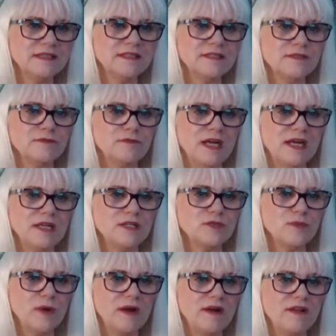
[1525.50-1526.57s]
right,
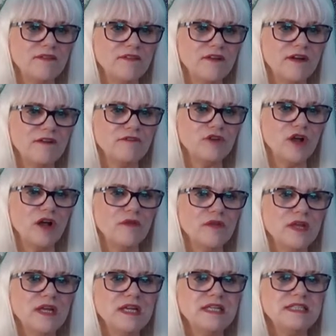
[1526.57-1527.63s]
wherever I've got.
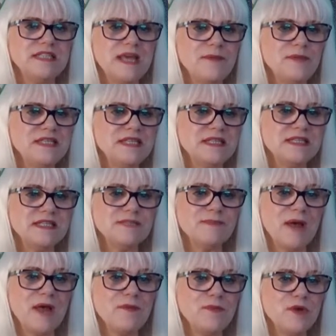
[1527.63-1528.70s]
Debbie says it's
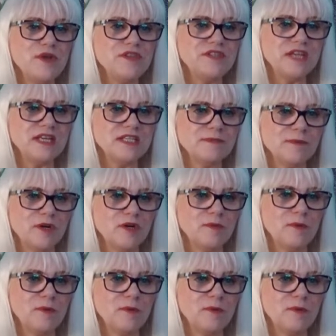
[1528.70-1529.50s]
my birthday tomorrow,